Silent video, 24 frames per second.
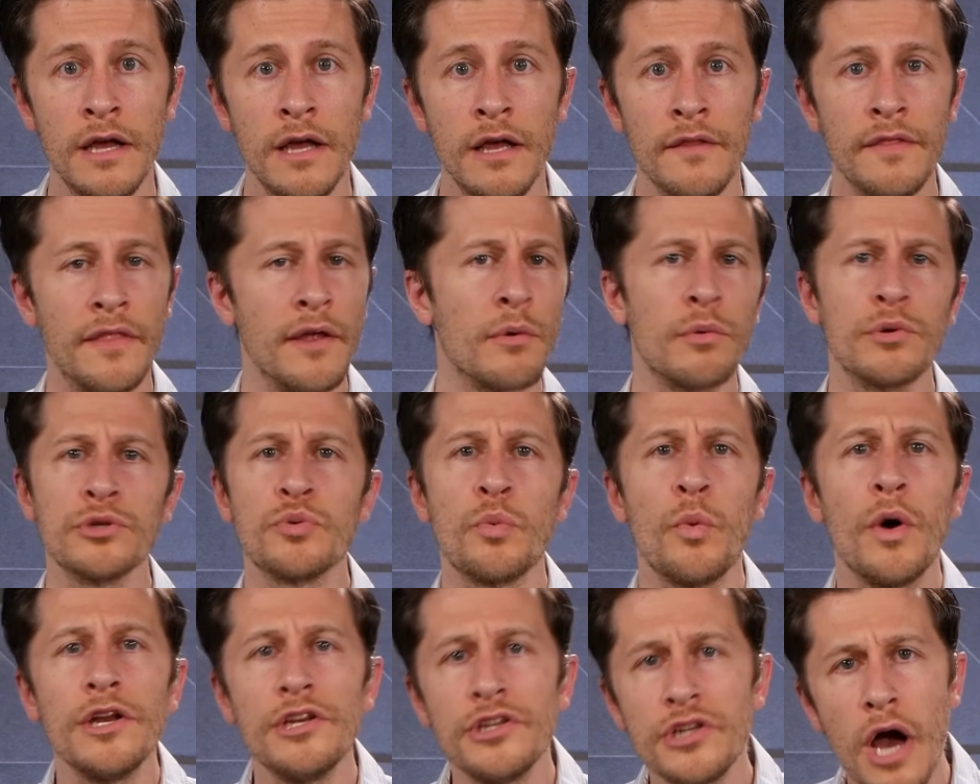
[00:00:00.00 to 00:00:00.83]
there was
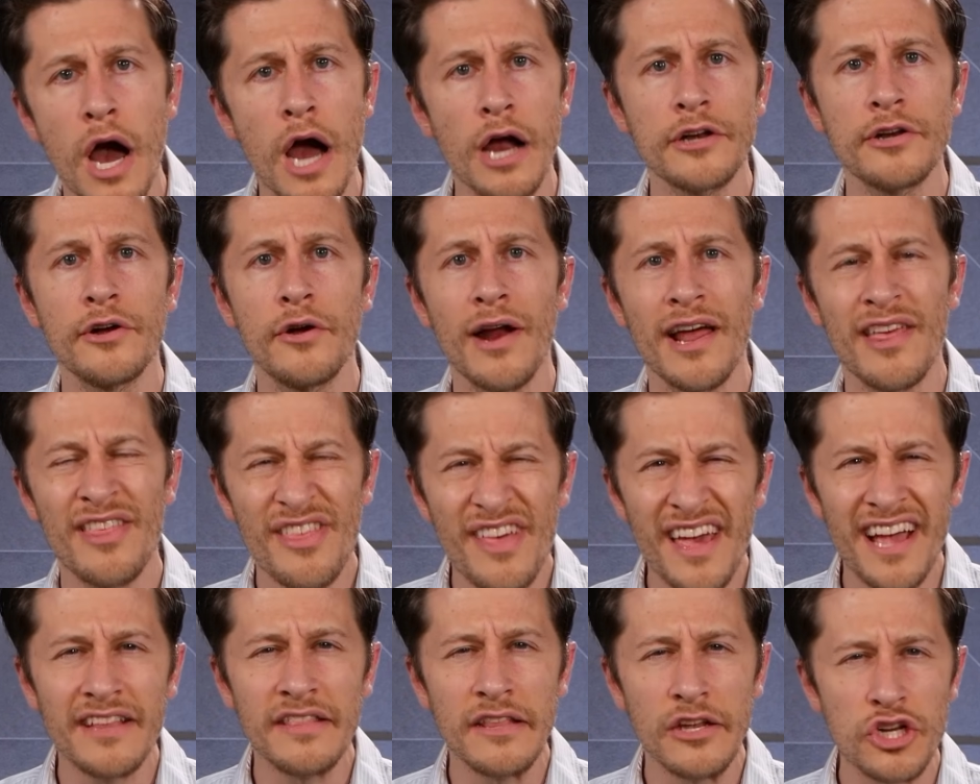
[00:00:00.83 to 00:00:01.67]
one doctor I
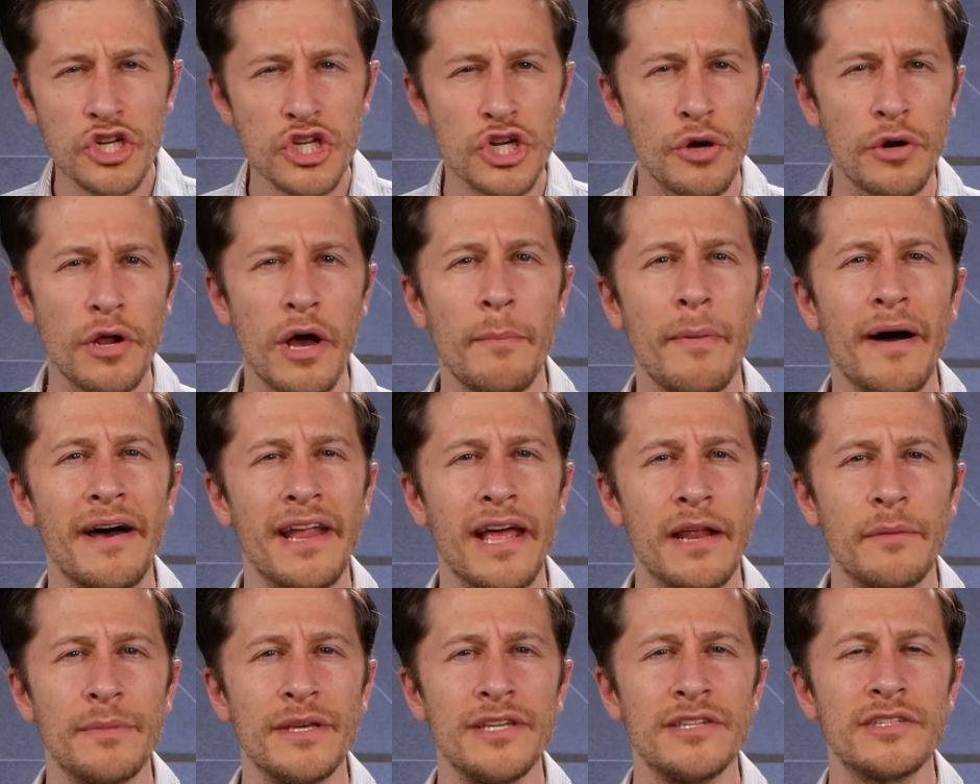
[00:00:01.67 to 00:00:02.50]
think that showed up on
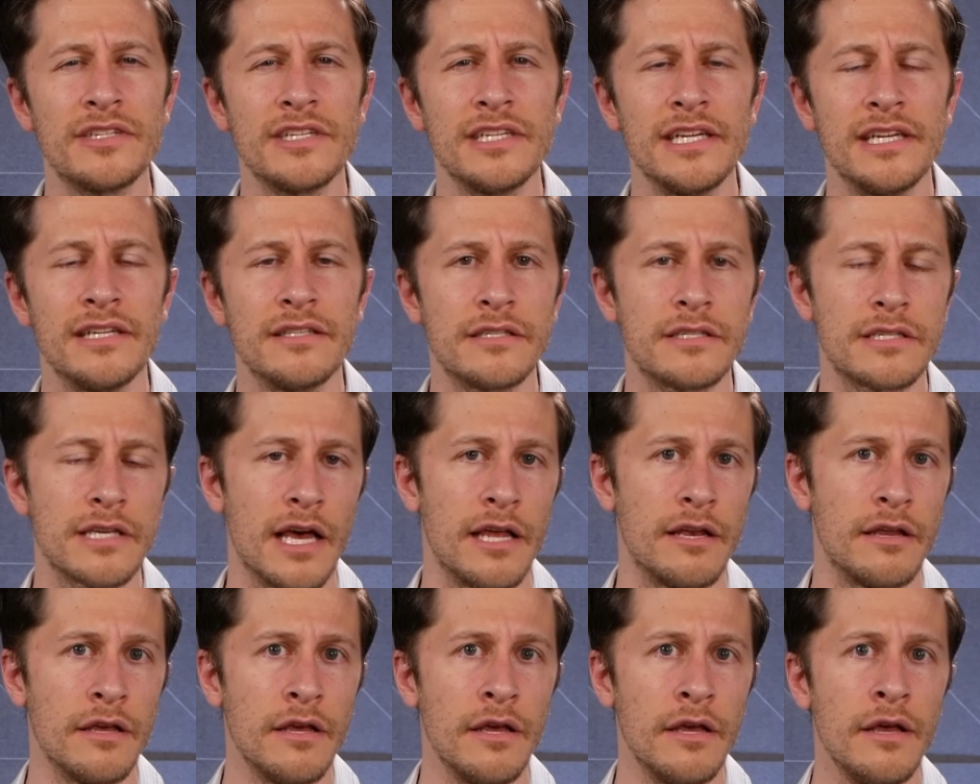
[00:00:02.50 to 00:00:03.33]
NBC and
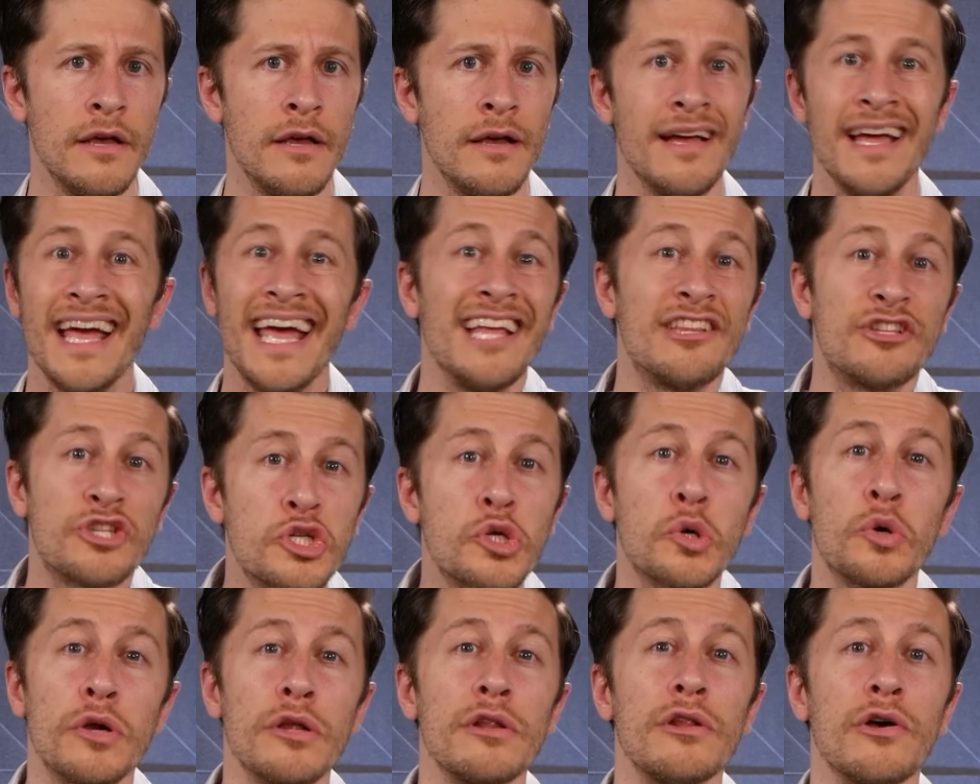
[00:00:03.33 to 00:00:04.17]
said, it
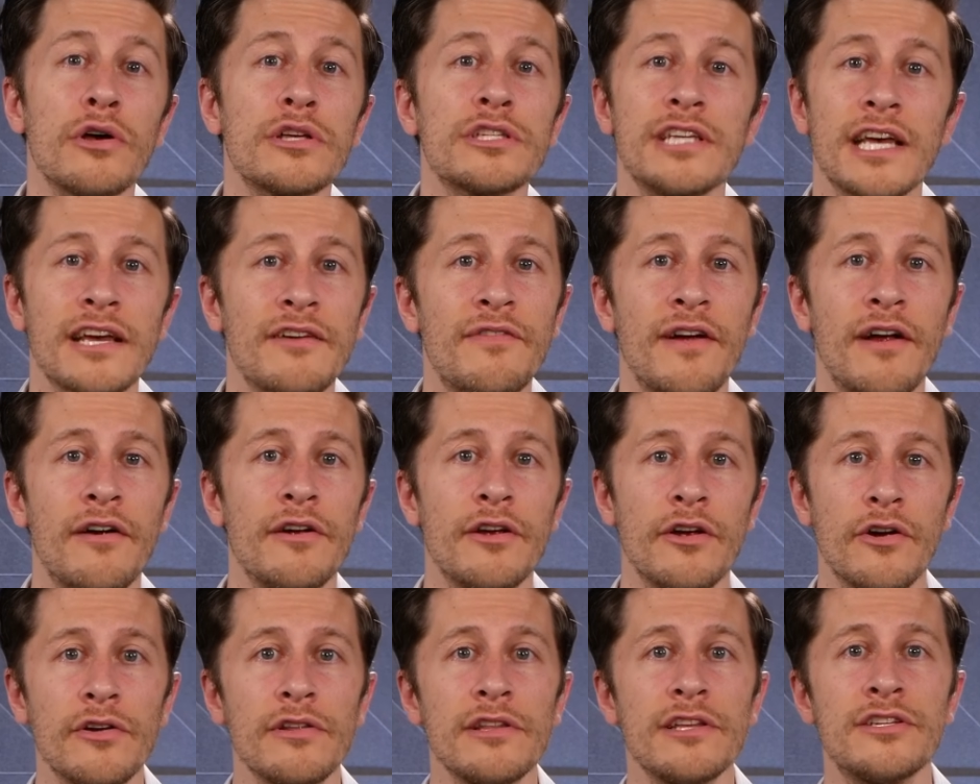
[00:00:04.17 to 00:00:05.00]
sort of looks like very
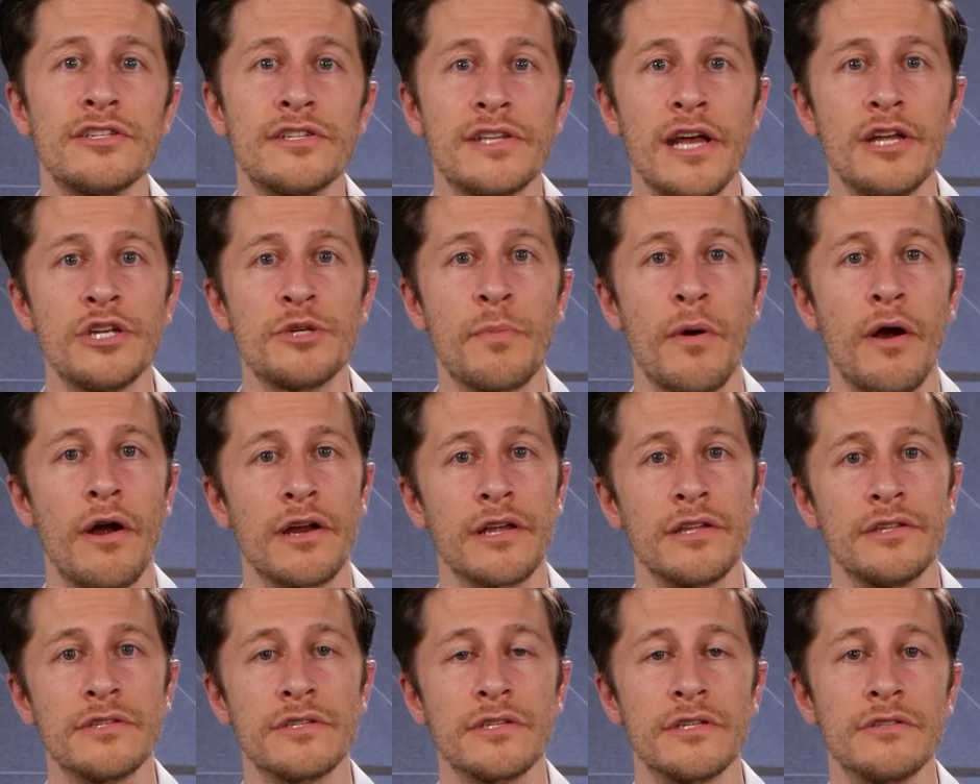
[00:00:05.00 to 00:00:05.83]
early stage
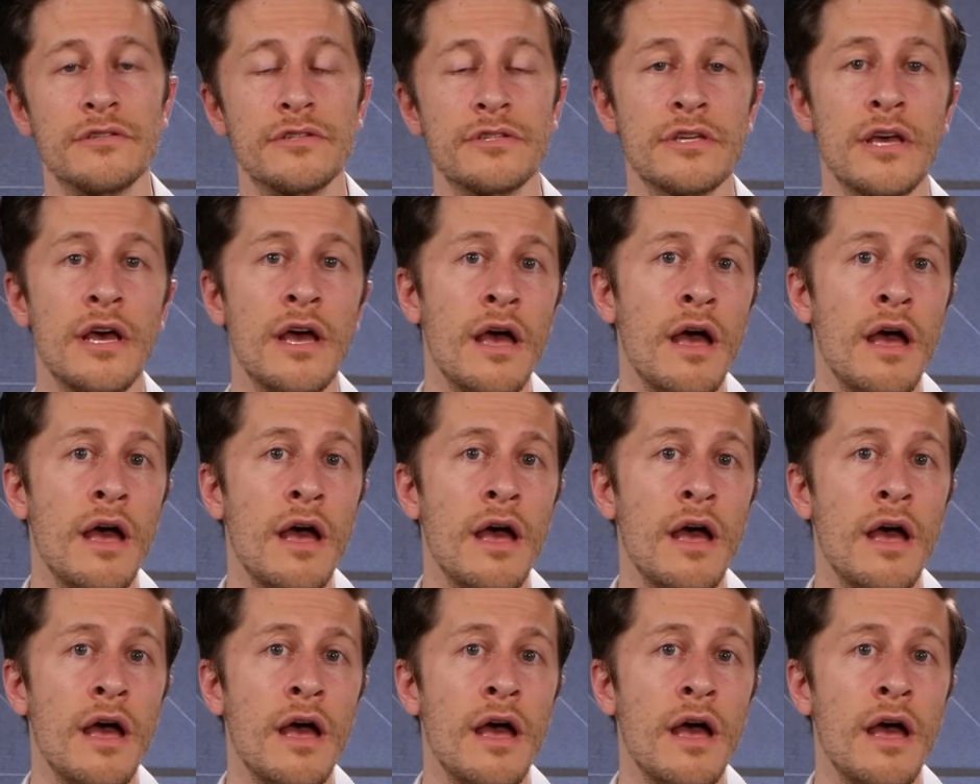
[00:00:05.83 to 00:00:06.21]
Parkinson's.